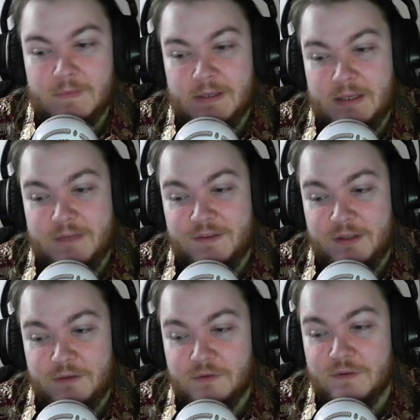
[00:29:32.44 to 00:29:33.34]
it's an
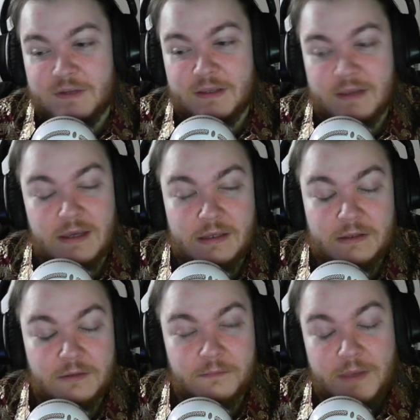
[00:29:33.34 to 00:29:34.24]
interesting thing
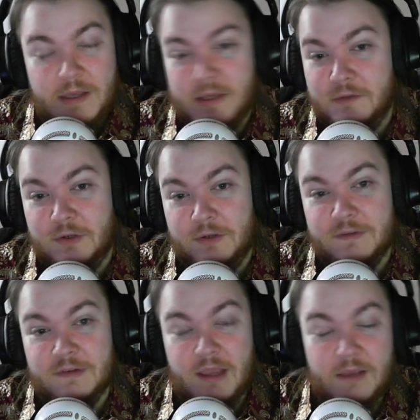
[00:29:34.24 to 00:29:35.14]
and can pique
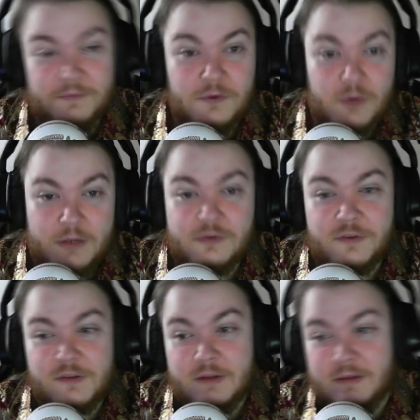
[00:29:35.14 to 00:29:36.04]
interest if you're
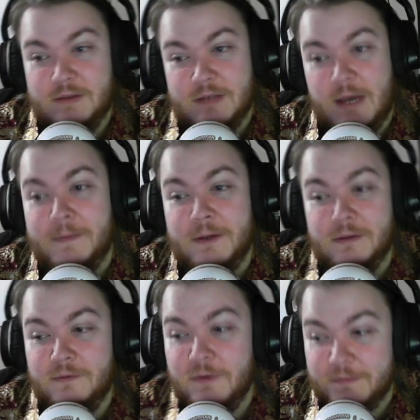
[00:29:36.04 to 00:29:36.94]
interested in the topic
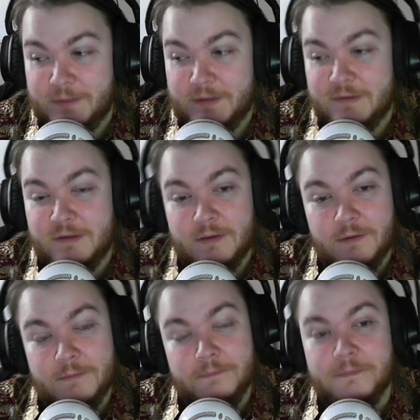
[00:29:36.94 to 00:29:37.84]
in the first place.
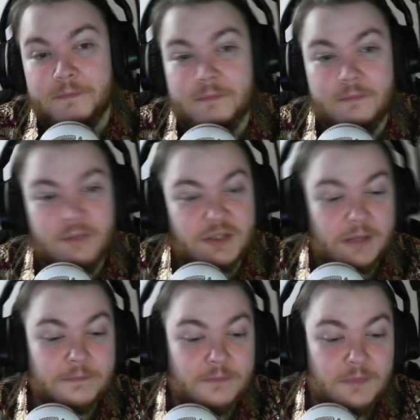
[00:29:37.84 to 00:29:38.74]
But
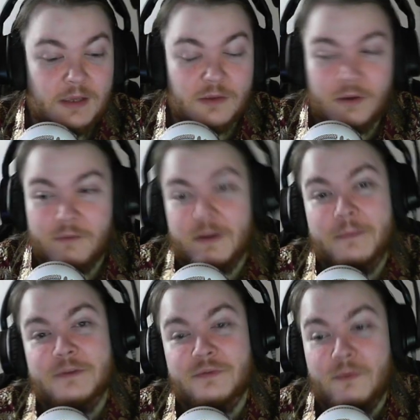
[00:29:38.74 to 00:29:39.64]
yeah, thank you all very
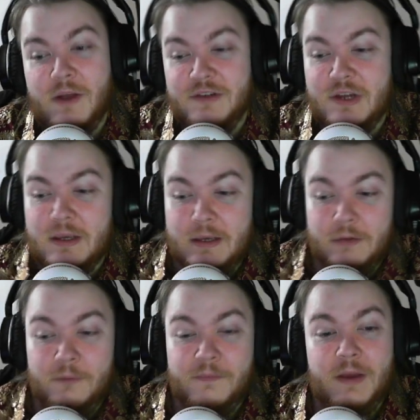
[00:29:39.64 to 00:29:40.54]
much for watching, and
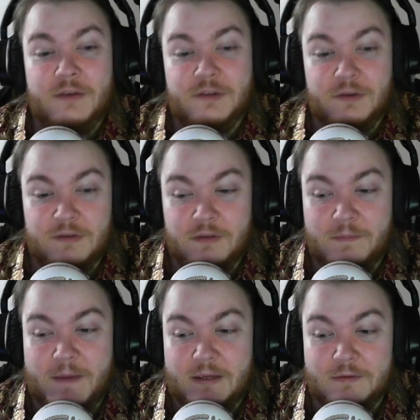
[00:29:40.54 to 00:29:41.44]
hopefully I shall see you
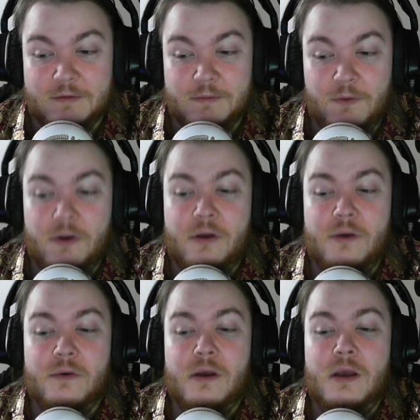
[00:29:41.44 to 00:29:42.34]
back here
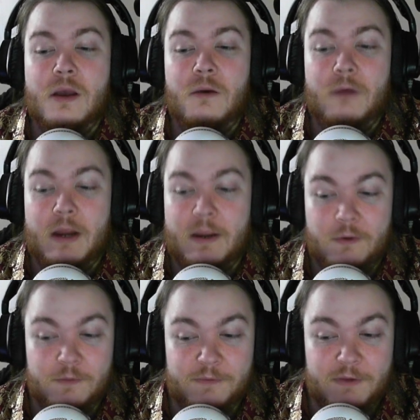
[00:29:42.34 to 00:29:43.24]
tomorrow, where I will
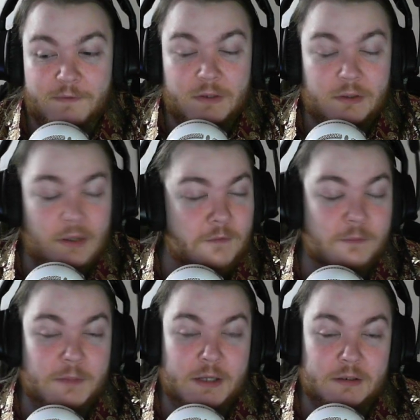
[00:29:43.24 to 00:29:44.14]
hopefully feel
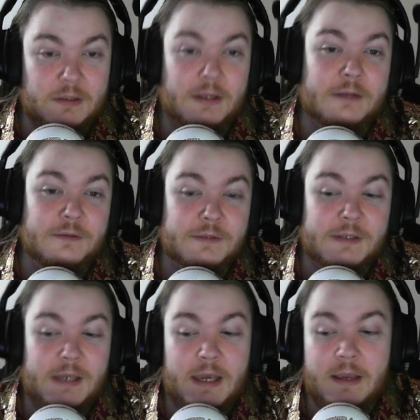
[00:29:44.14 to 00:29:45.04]
even better than I do
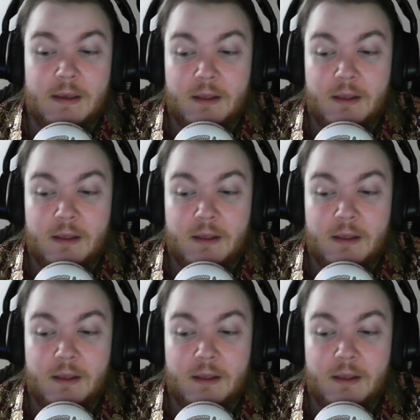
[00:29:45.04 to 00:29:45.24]
today.